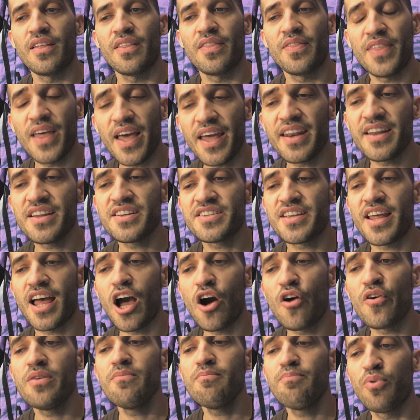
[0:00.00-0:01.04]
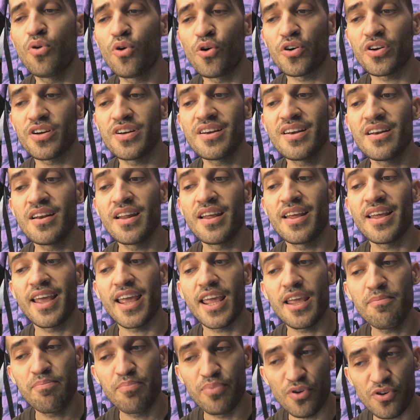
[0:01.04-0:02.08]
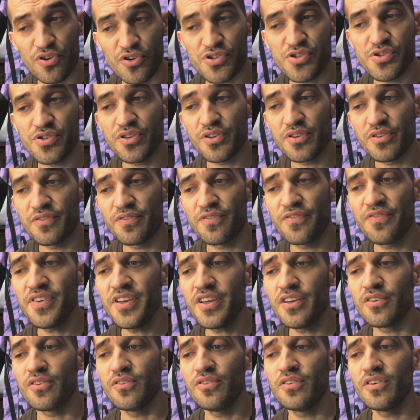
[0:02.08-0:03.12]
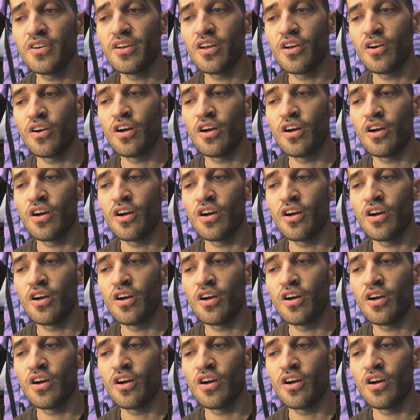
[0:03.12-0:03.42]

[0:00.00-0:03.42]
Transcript: That is how important a person could feel